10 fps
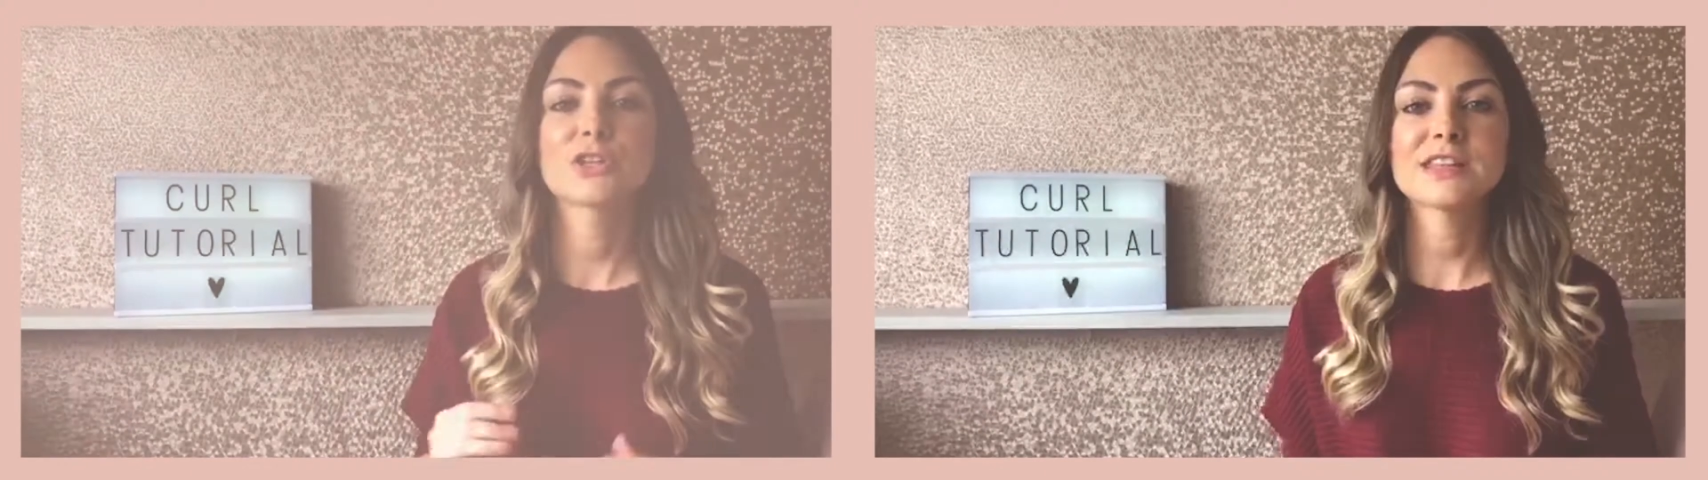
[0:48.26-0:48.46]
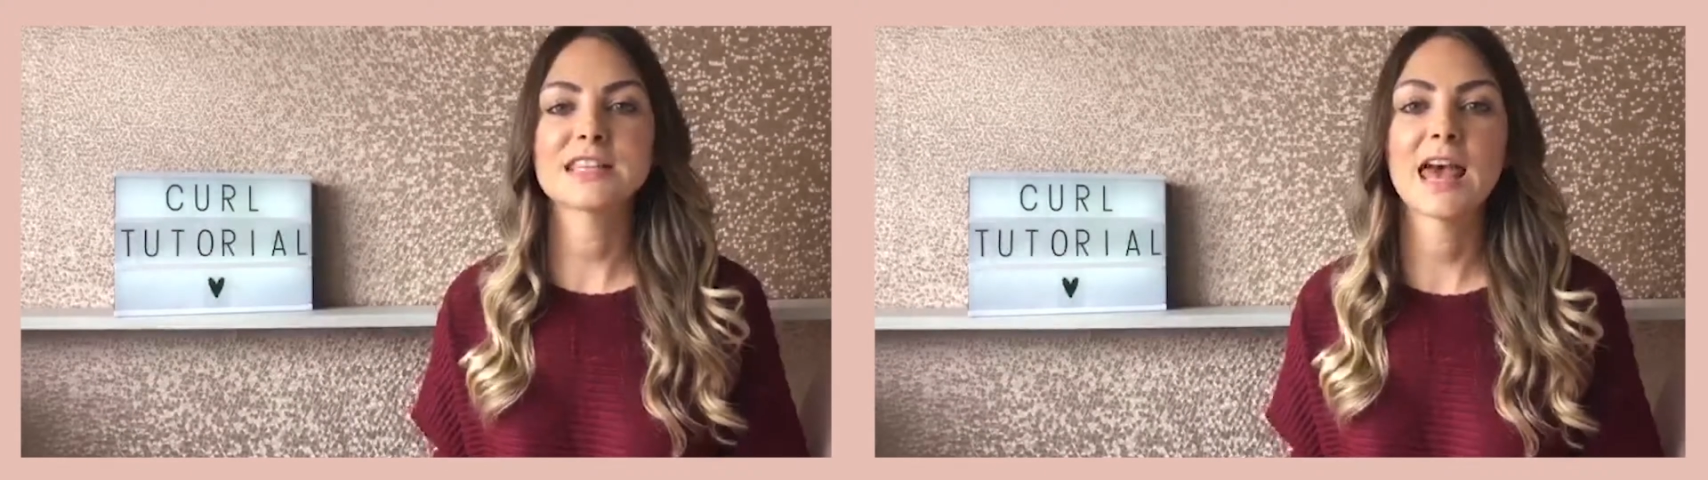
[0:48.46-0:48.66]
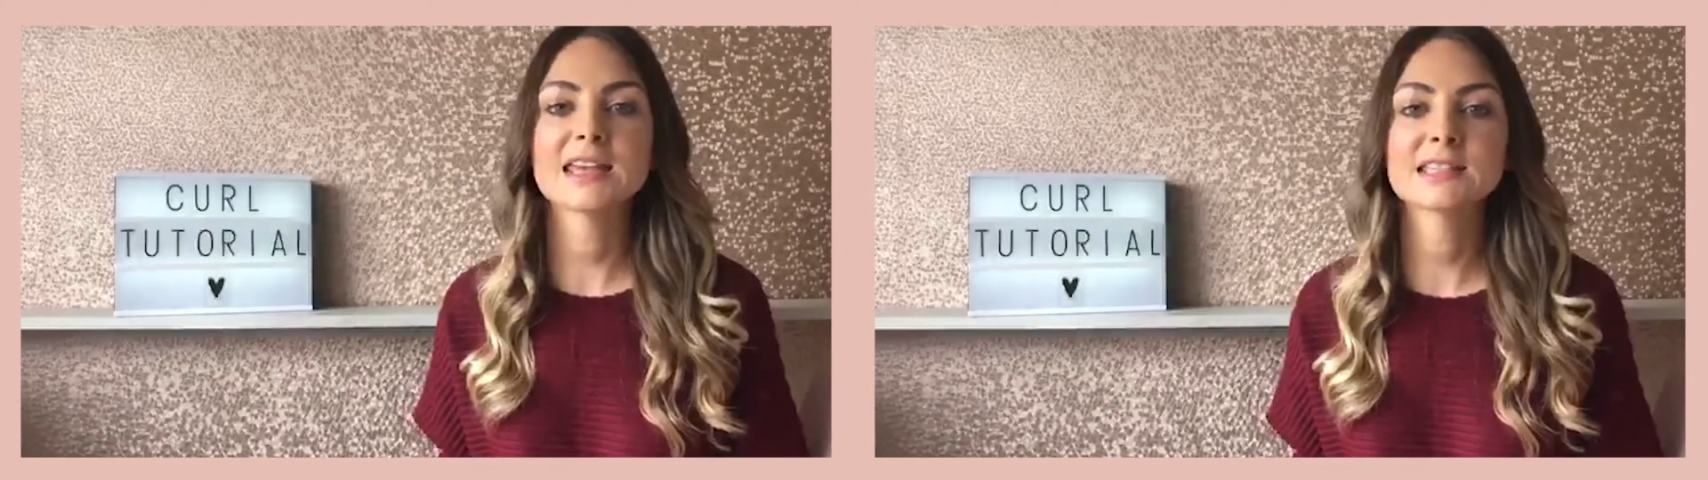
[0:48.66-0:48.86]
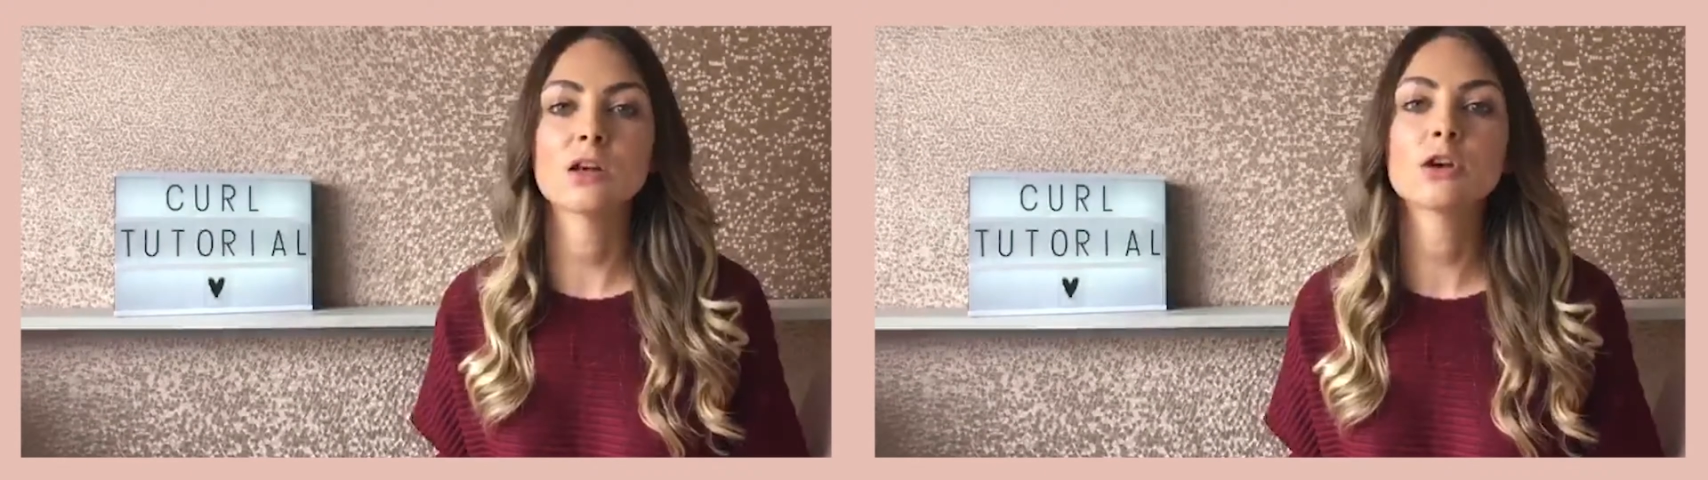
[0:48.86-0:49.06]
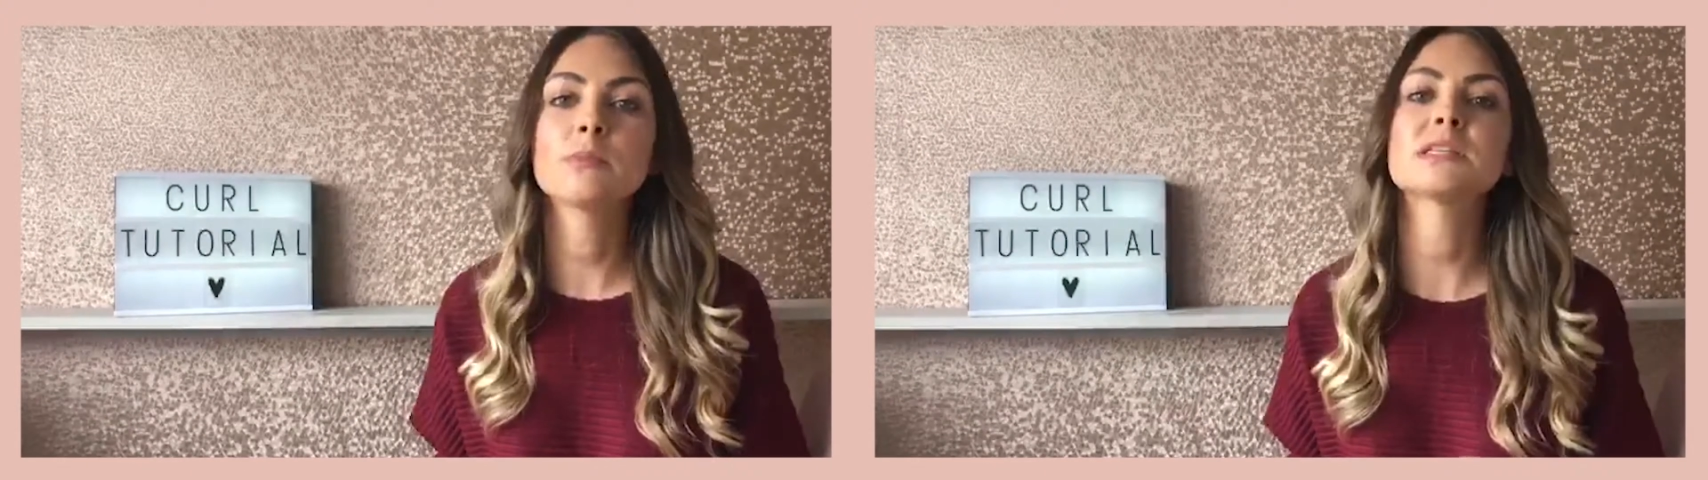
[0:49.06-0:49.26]
this
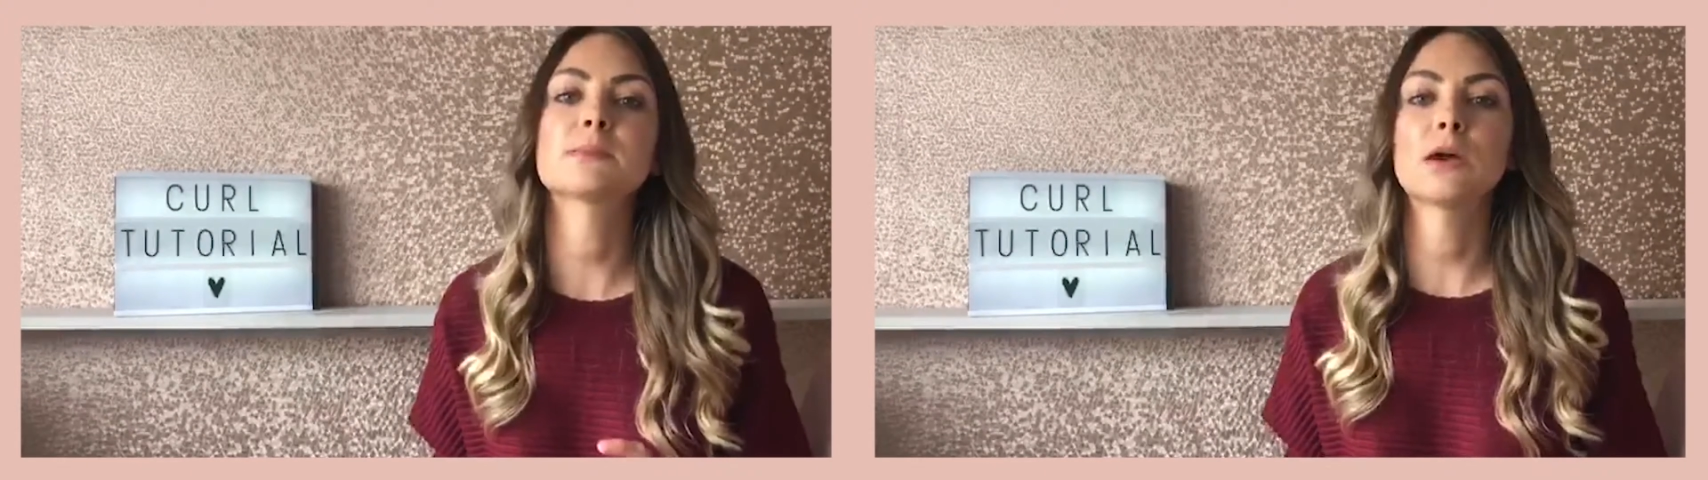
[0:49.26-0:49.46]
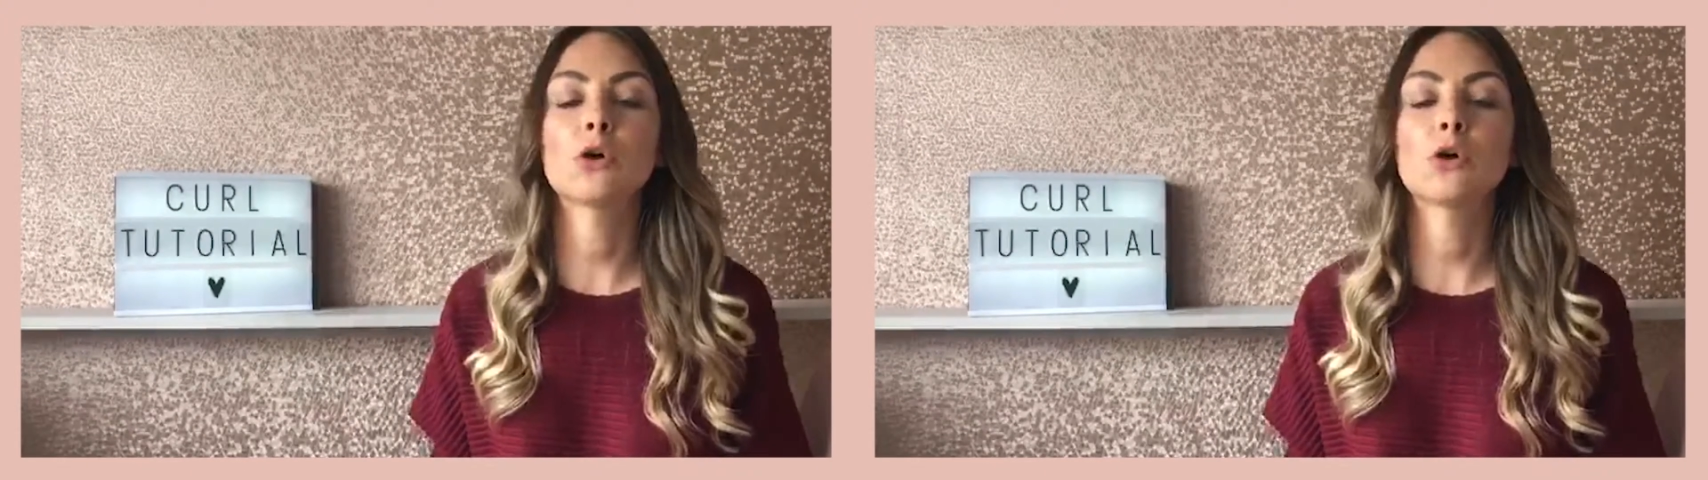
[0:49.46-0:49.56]
hairstyle can be split